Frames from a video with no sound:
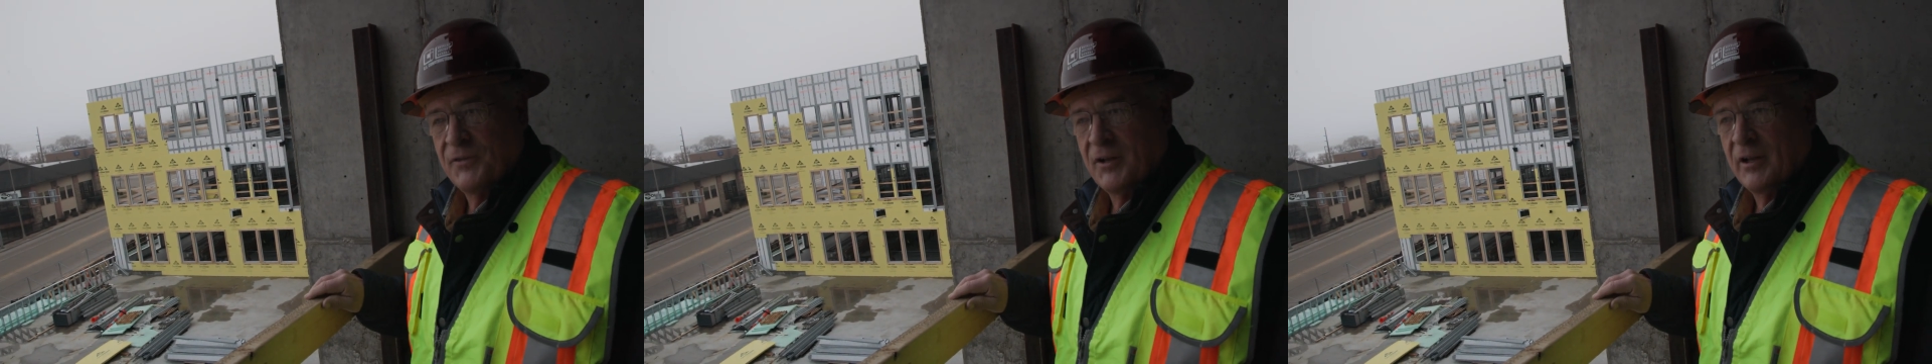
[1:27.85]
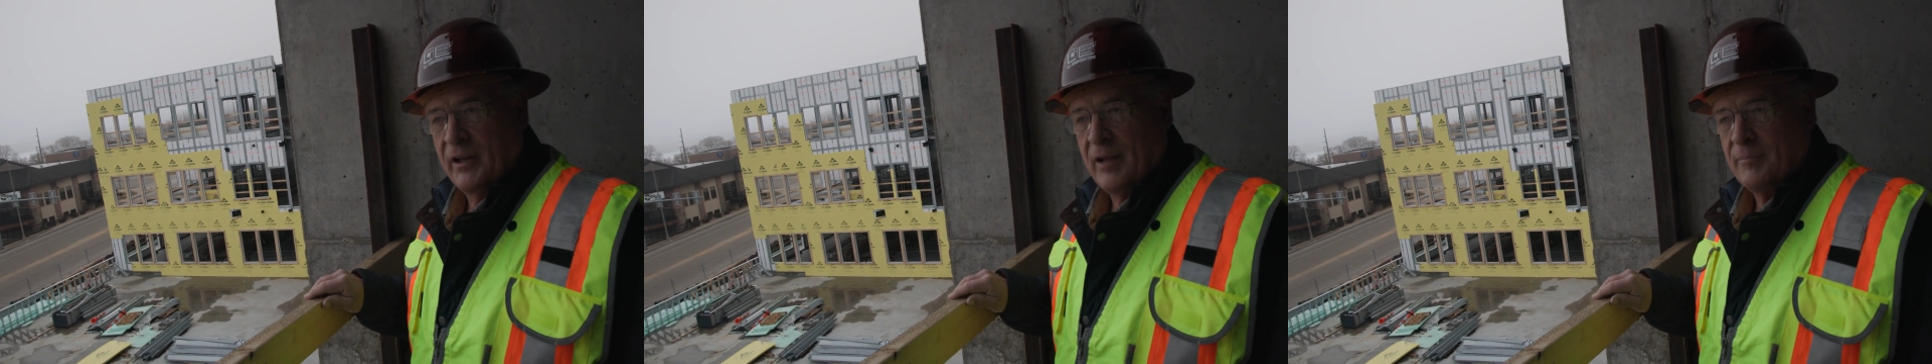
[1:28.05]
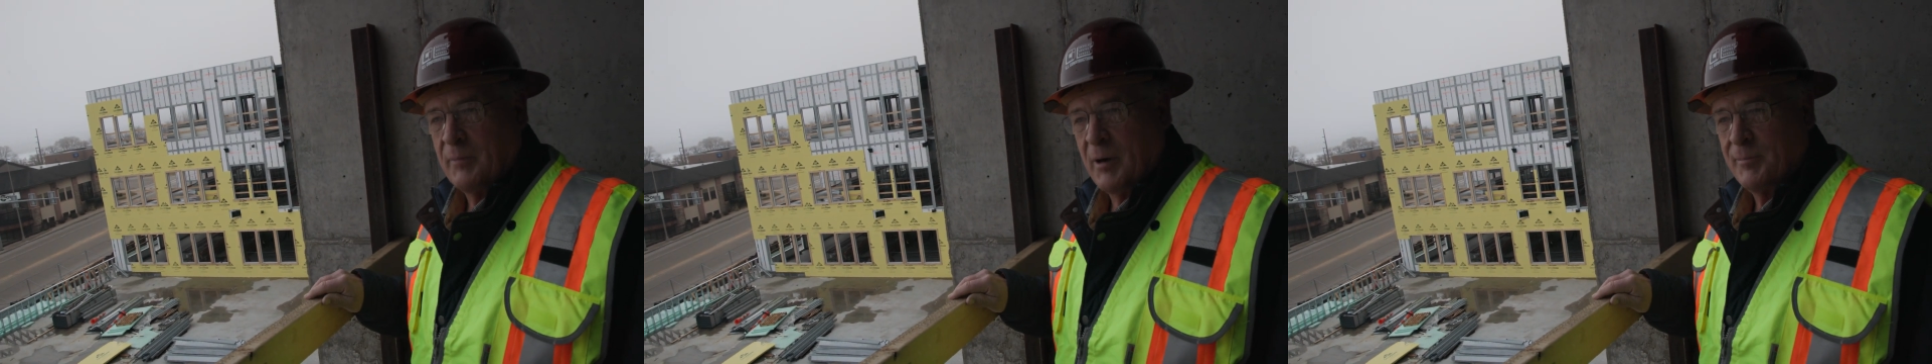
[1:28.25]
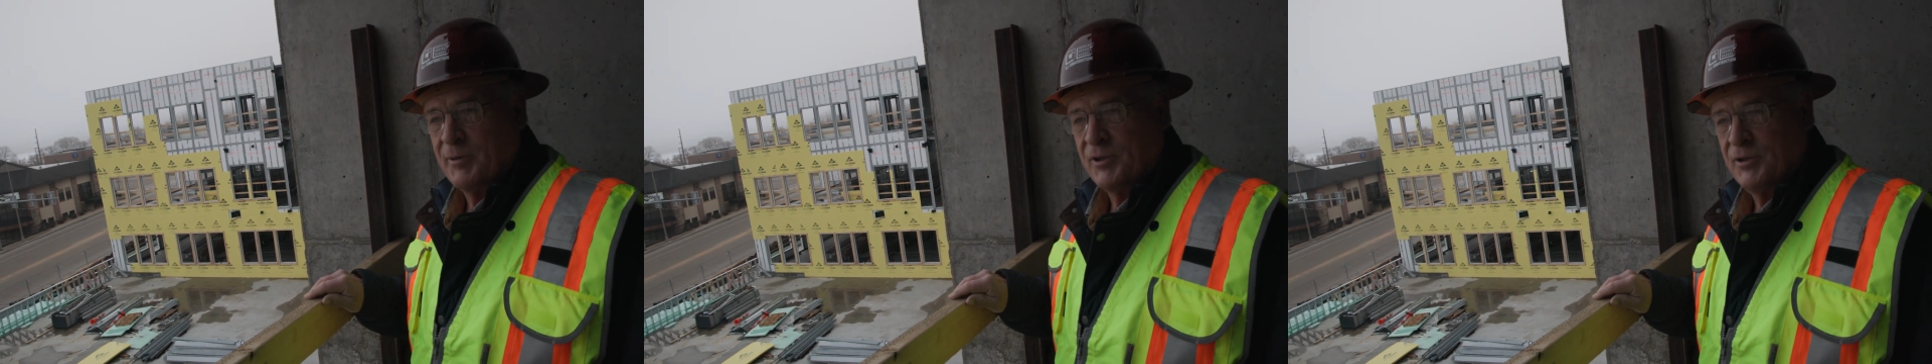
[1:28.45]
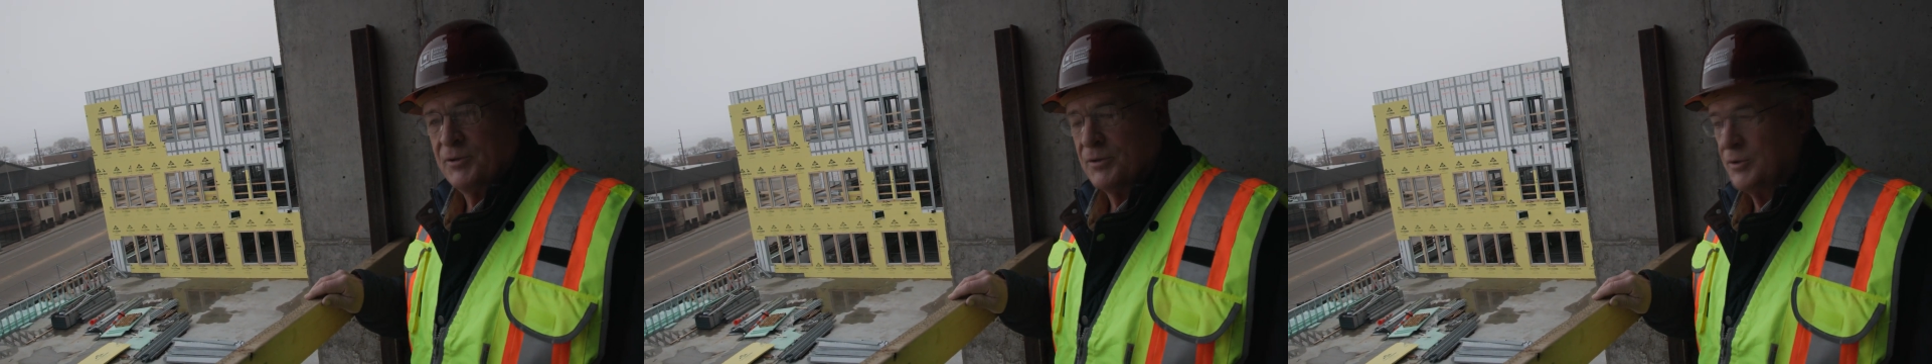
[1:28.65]
fit. They'll have
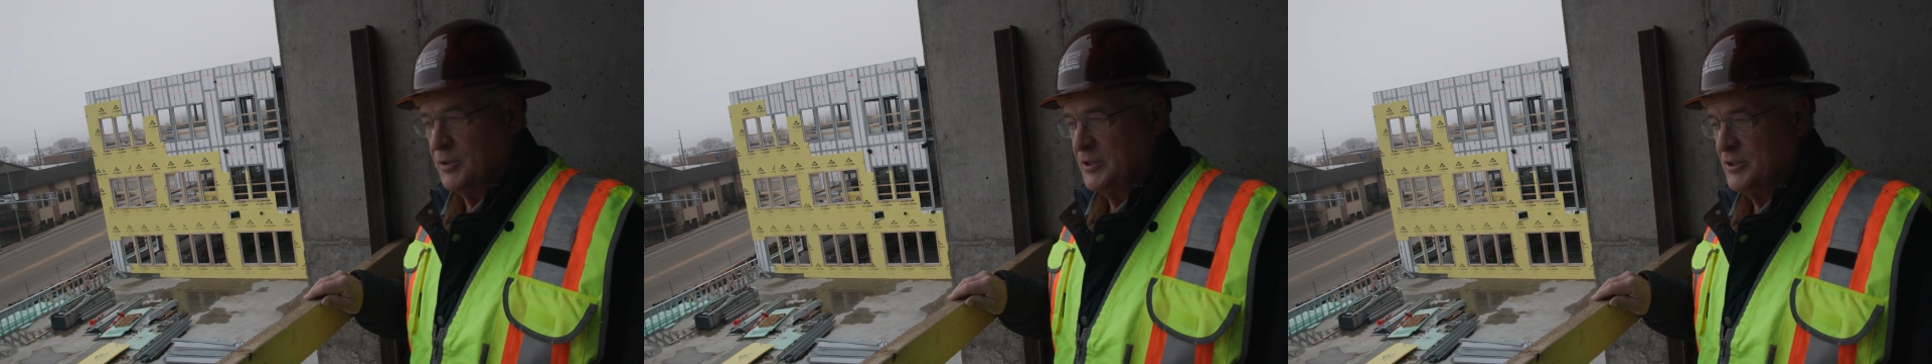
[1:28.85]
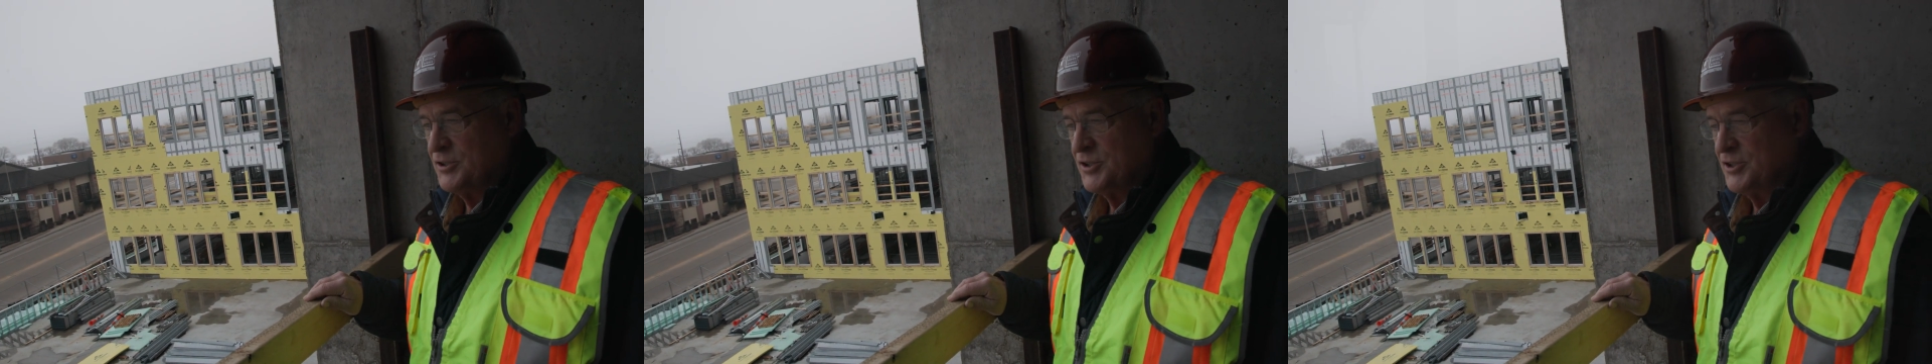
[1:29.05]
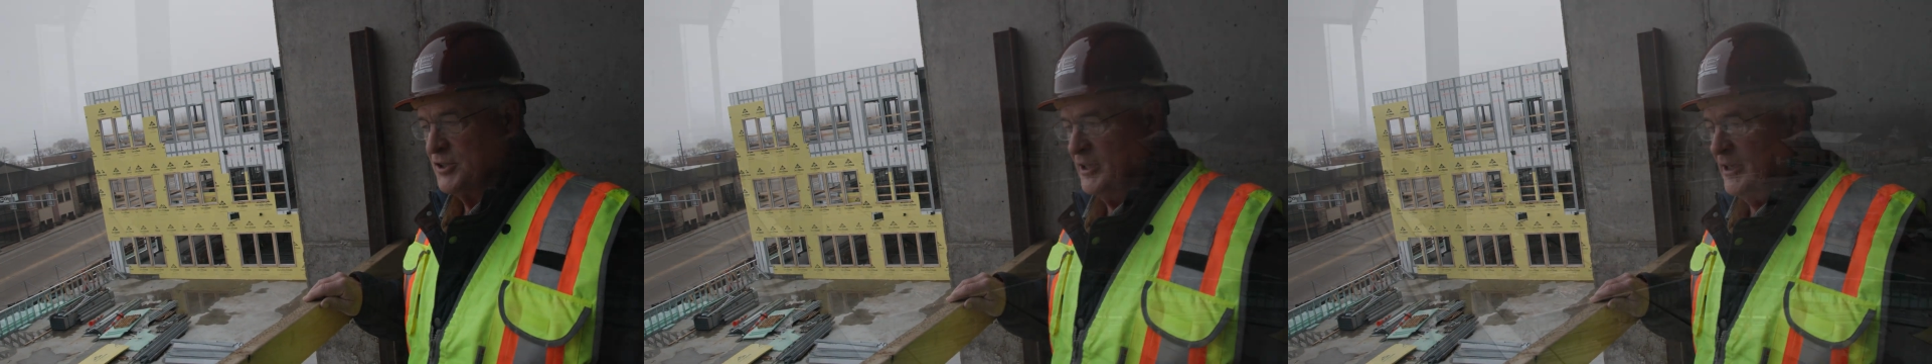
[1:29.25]
barbecue grills,